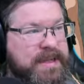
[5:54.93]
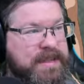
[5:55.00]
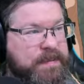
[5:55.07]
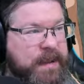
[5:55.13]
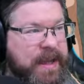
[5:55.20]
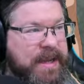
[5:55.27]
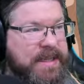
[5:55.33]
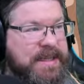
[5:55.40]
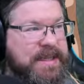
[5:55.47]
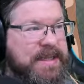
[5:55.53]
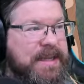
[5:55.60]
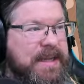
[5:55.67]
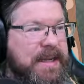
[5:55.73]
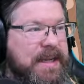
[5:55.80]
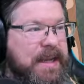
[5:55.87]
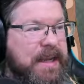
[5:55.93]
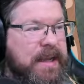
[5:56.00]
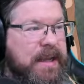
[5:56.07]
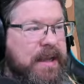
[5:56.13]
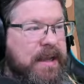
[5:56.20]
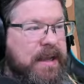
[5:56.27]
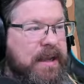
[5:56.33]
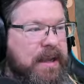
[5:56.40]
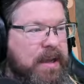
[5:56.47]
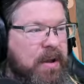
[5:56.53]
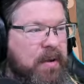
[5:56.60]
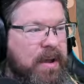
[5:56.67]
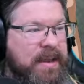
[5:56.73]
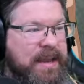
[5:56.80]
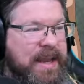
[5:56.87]
but, you
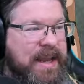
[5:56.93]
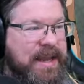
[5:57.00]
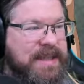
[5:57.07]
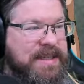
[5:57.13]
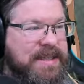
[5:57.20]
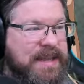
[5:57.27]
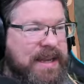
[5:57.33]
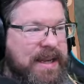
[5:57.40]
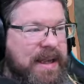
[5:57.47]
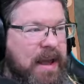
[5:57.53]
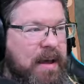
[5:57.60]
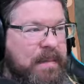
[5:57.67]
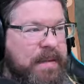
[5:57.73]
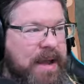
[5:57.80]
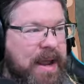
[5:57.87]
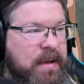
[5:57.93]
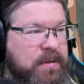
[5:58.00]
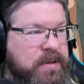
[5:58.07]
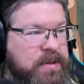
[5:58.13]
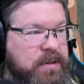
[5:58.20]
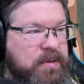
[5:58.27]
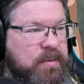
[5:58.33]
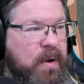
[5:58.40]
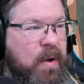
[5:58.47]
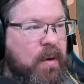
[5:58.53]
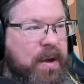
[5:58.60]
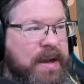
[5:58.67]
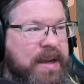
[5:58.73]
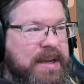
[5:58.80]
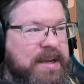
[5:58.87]
know, it is going to come down to... Oh,
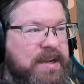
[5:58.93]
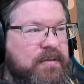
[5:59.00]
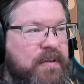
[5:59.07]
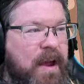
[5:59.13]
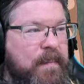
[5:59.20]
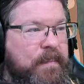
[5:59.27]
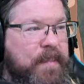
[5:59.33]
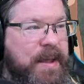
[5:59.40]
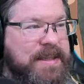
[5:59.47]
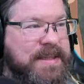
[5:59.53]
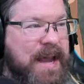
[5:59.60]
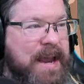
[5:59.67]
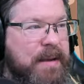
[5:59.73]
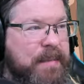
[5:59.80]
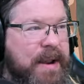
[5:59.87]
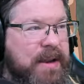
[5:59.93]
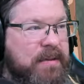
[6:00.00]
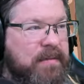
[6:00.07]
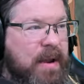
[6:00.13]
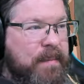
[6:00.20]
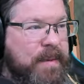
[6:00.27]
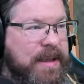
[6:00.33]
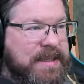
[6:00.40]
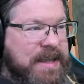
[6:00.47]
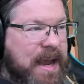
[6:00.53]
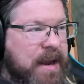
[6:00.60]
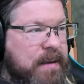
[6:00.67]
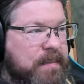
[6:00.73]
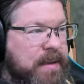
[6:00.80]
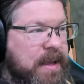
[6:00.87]
I need to drop Bell's item. I didn't drop Bell's
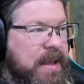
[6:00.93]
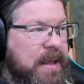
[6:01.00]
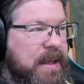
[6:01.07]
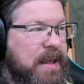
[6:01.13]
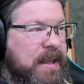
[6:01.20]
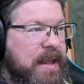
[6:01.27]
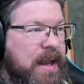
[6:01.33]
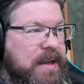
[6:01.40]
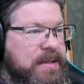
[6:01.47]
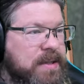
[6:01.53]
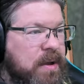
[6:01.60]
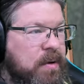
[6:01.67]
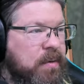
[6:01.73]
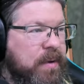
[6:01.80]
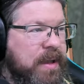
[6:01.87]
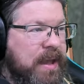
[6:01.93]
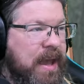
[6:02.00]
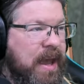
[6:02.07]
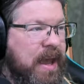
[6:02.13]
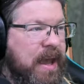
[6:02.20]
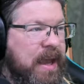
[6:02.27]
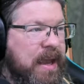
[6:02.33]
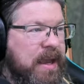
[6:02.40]
item. That is okay.